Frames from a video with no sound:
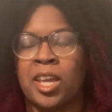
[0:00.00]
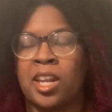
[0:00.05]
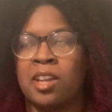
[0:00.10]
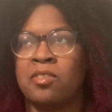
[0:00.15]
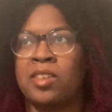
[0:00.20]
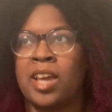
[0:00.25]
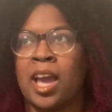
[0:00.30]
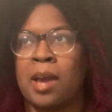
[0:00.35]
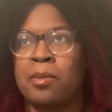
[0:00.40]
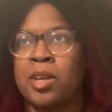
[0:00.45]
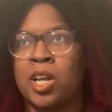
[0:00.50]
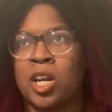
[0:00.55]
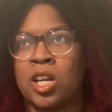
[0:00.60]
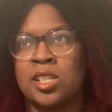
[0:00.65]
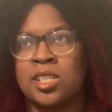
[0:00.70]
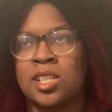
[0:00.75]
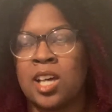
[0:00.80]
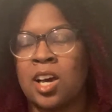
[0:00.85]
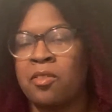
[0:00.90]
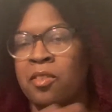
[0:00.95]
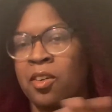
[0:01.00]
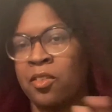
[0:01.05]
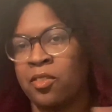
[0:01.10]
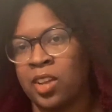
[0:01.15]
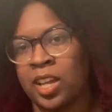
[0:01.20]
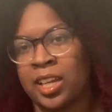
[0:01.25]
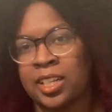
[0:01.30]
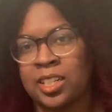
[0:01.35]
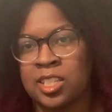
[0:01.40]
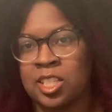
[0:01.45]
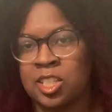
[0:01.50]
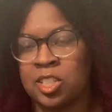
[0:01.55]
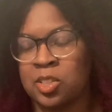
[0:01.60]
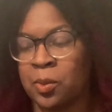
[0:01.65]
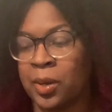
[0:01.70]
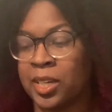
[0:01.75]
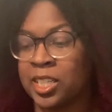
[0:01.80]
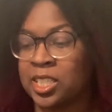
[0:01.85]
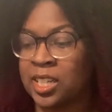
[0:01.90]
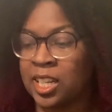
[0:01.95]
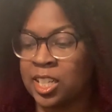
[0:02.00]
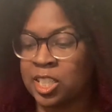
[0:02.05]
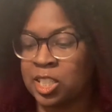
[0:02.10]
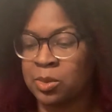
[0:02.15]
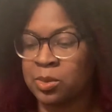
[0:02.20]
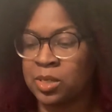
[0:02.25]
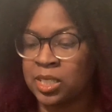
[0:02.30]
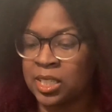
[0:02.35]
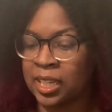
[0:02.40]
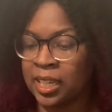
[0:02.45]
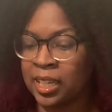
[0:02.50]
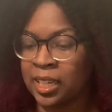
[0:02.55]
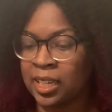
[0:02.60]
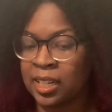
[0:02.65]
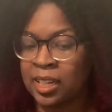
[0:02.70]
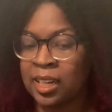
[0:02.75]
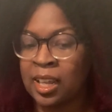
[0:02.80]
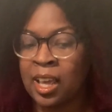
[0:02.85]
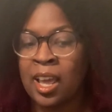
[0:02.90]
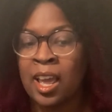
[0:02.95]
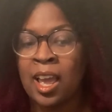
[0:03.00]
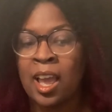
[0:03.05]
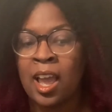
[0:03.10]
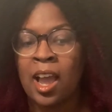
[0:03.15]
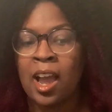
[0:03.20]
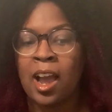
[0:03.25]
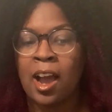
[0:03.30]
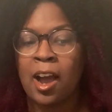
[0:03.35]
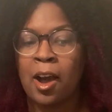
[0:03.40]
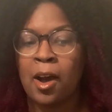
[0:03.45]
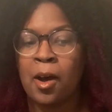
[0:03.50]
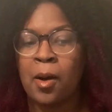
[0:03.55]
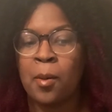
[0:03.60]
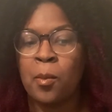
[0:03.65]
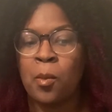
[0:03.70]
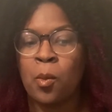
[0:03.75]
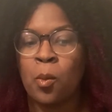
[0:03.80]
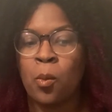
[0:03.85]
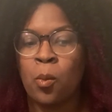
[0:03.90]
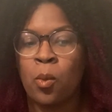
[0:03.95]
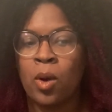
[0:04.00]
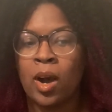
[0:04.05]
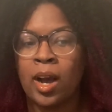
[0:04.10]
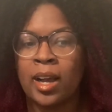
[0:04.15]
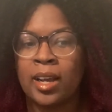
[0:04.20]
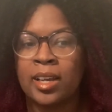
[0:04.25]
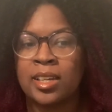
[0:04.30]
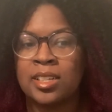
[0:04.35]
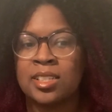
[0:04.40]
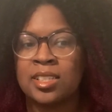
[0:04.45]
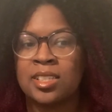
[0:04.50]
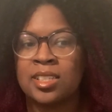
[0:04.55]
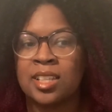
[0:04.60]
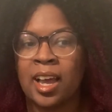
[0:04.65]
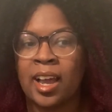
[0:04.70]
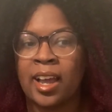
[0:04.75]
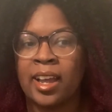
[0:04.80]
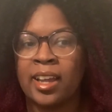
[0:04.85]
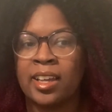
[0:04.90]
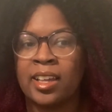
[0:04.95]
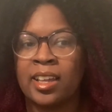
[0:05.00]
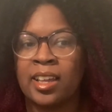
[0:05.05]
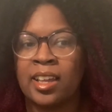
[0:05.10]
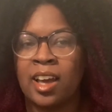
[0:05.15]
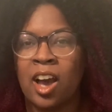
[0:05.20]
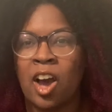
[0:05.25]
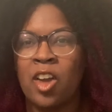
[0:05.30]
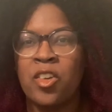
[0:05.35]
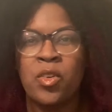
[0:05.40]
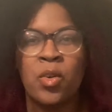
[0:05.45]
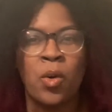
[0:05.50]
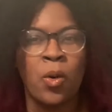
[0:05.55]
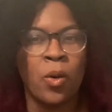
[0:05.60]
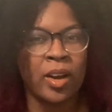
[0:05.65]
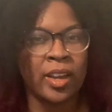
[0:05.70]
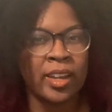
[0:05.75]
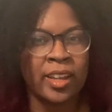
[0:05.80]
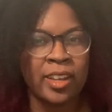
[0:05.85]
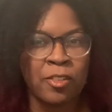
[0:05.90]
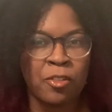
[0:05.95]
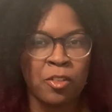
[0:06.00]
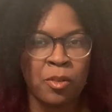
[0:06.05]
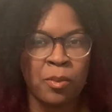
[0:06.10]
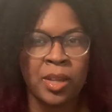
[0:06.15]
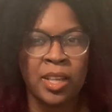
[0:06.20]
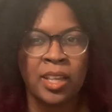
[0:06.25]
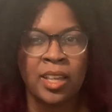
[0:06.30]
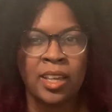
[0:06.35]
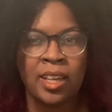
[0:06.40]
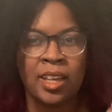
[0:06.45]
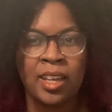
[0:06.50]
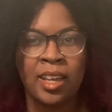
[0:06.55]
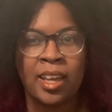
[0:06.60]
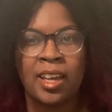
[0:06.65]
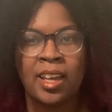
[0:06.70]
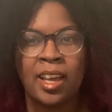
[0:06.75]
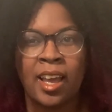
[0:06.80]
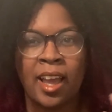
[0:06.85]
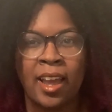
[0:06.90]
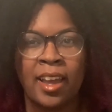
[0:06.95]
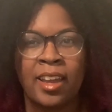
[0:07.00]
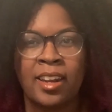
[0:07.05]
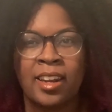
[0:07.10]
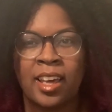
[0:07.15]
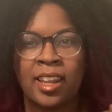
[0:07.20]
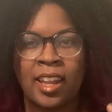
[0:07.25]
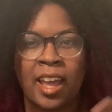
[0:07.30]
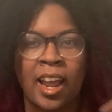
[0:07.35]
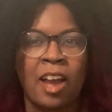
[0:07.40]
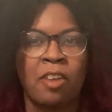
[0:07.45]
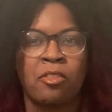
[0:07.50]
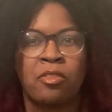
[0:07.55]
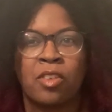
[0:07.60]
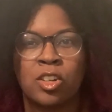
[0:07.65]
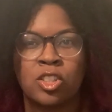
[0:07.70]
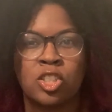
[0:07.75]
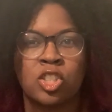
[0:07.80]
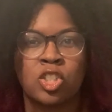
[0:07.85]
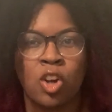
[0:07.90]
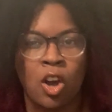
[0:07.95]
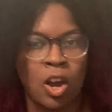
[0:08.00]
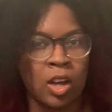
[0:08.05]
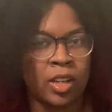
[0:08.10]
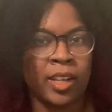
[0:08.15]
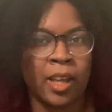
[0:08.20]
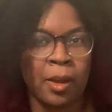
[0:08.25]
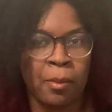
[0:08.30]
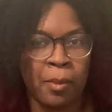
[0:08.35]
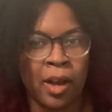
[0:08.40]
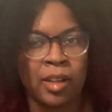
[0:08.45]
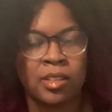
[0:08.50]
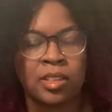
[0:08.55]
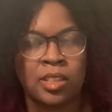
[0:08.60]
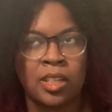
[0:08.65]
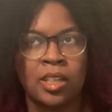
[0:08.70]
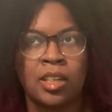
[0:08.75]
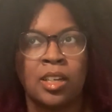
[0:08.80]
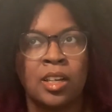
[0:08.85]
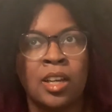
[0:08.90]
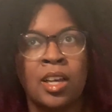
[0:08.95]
of Gabby herself, I feel like the situation that she was in was like annoying for me, and like I felt strongly about the